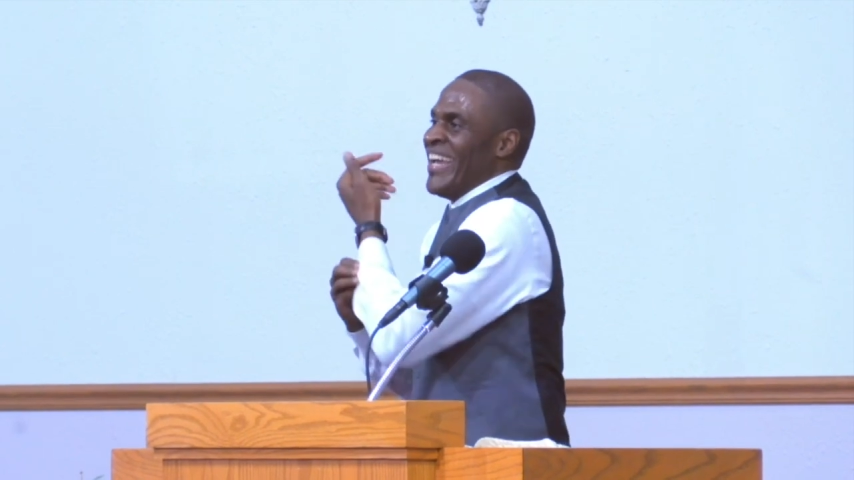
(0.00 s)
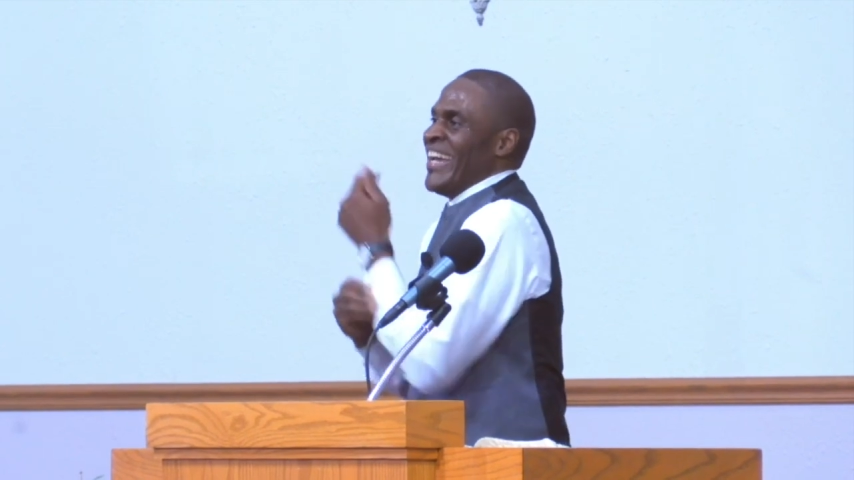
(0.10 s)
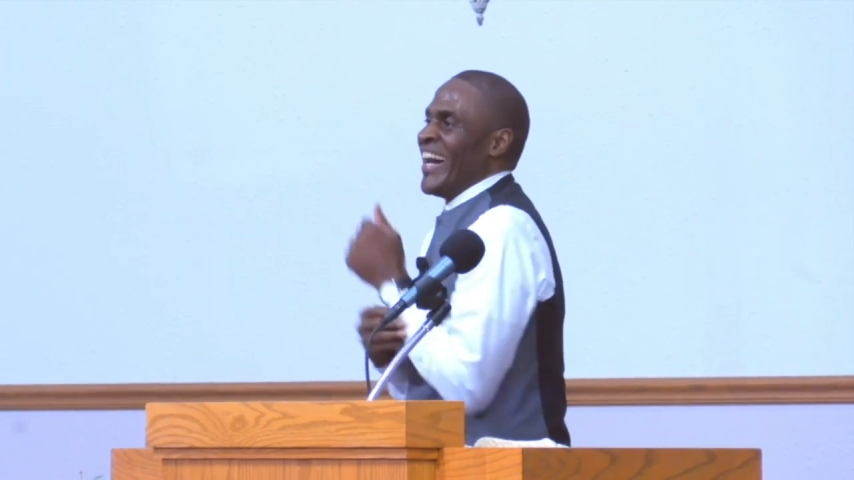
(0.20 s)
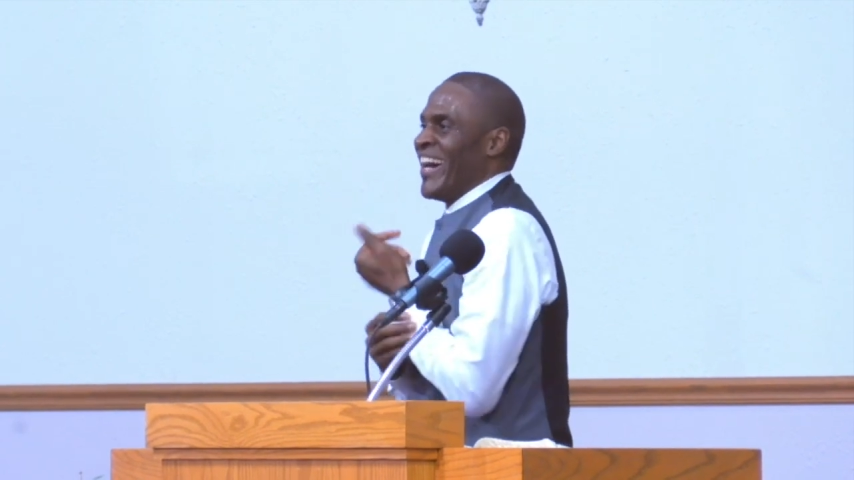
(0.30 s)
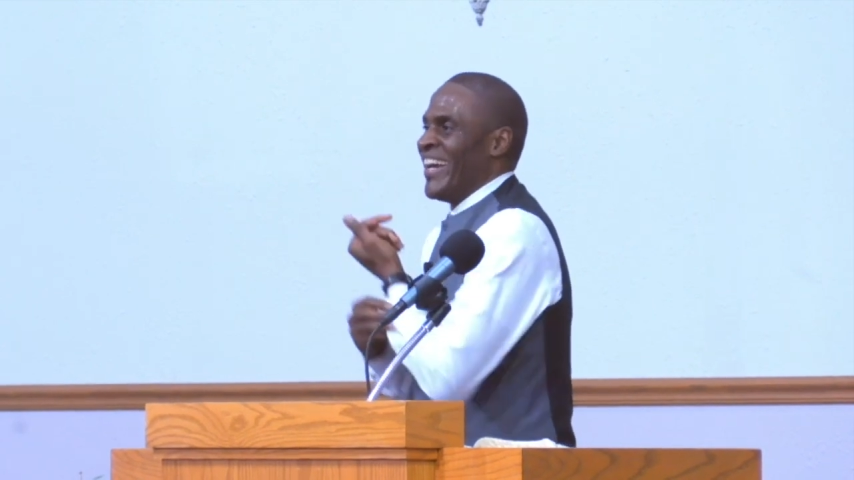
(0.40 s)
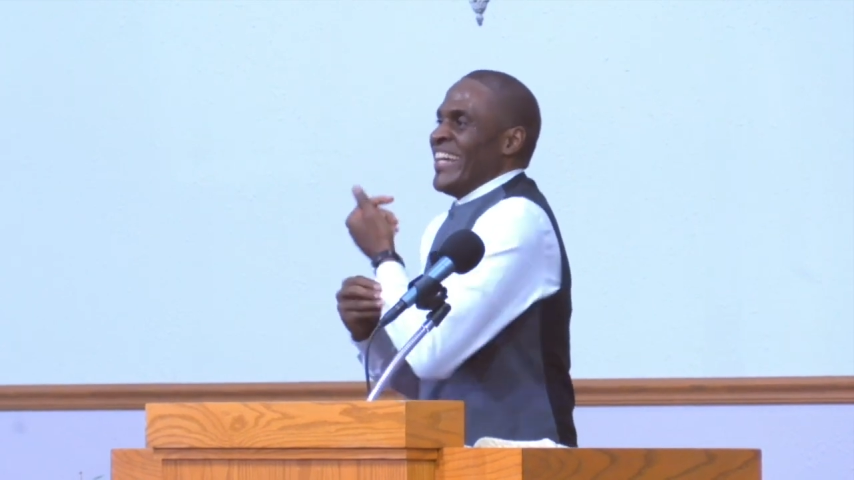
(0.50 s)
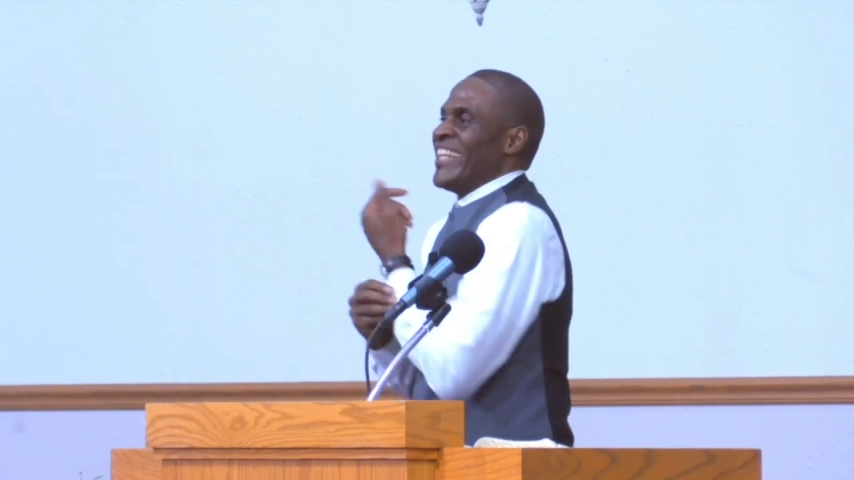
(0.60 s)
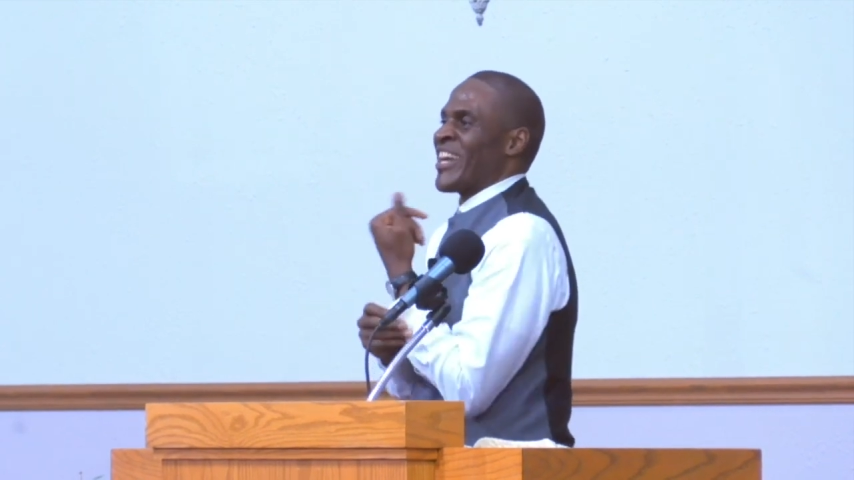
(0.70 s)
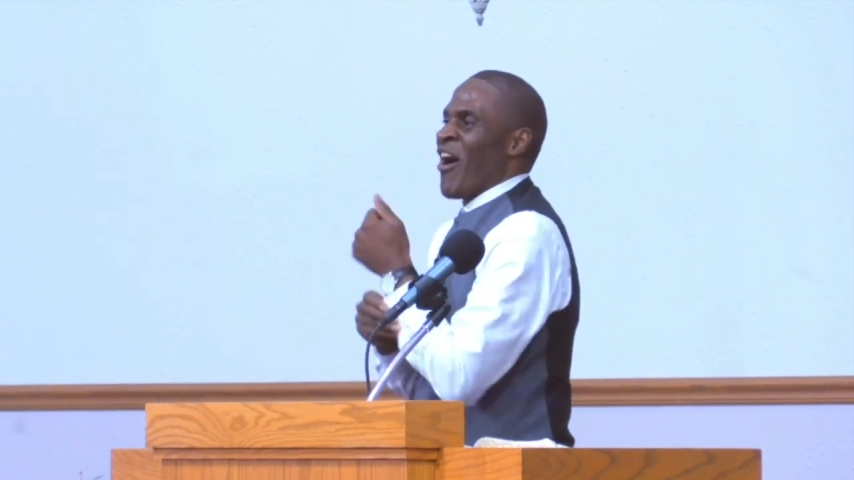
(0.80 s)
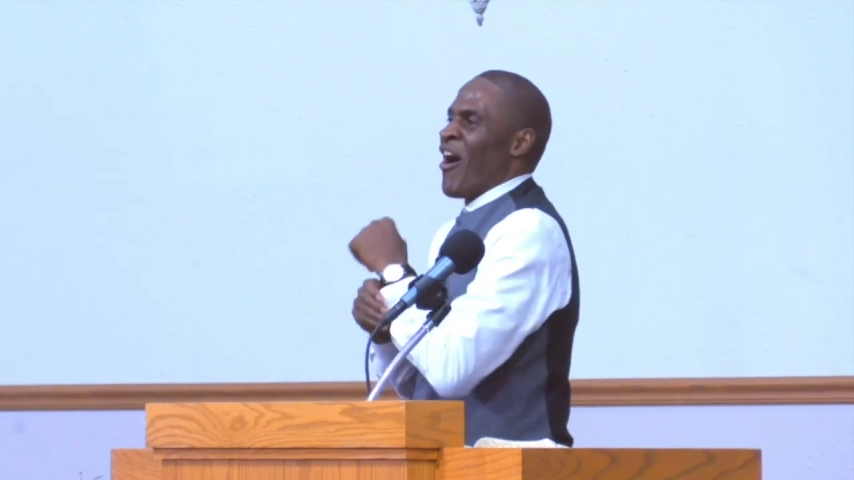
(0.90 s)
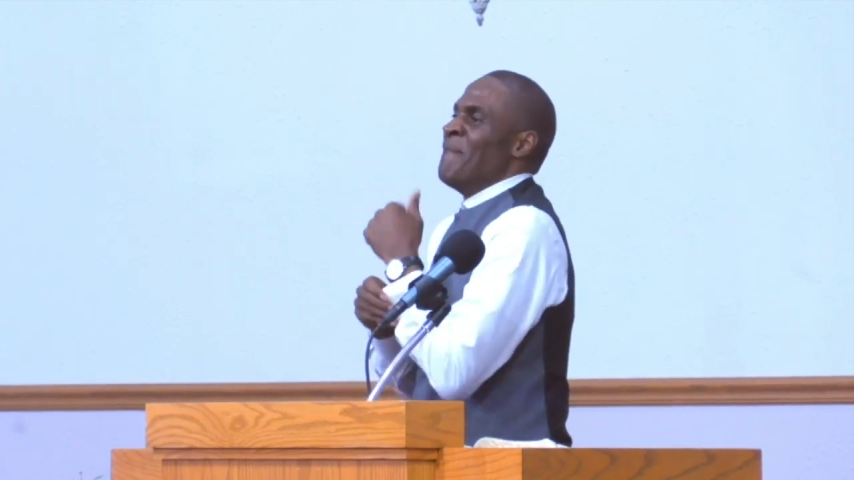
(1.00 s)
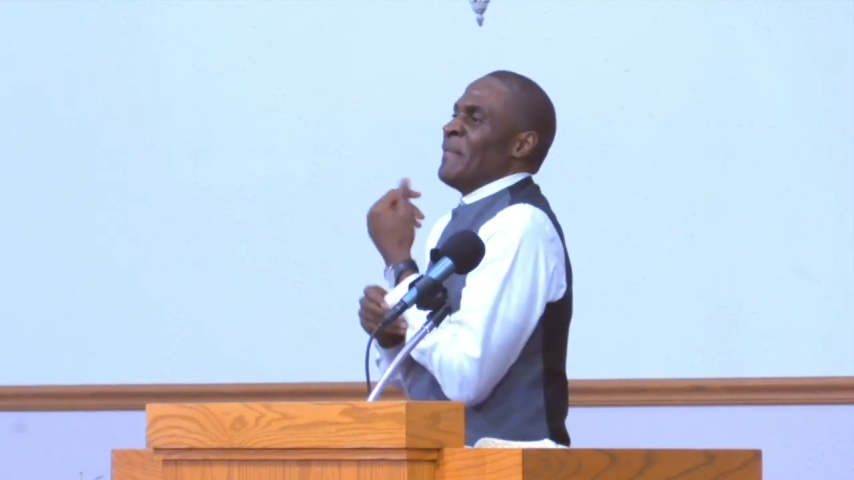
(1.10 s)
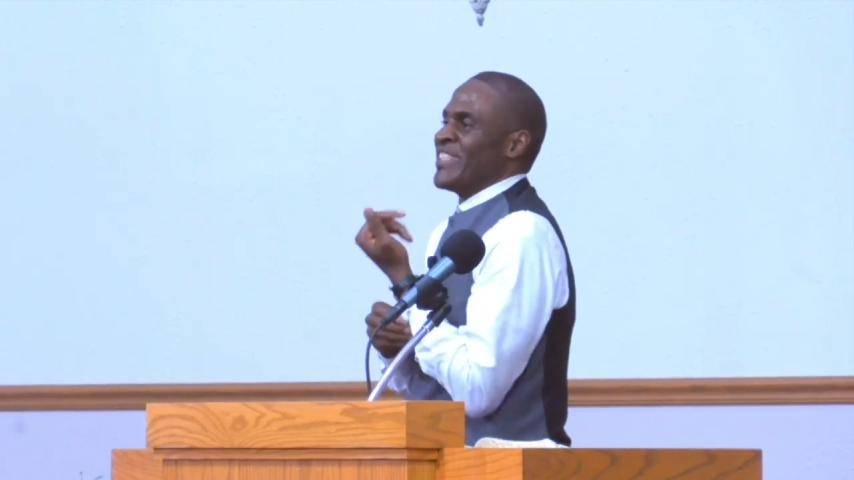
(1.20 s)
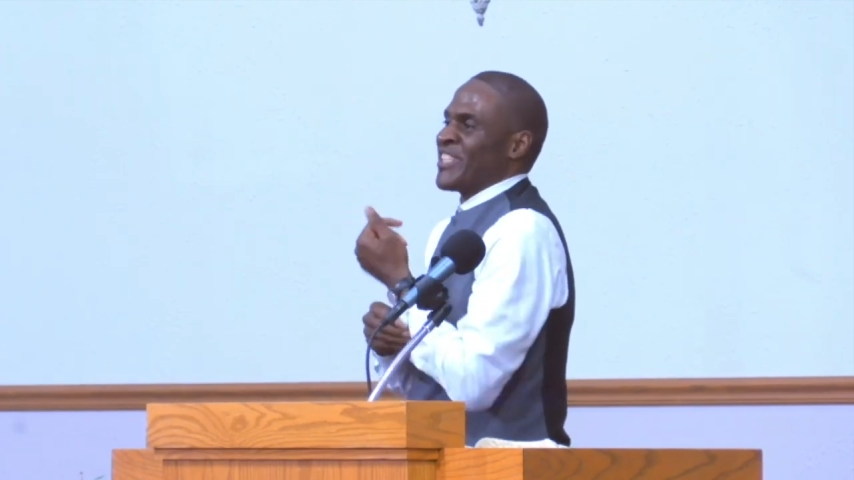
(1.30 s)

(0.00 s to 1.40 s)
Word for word: Uh, they call. It's a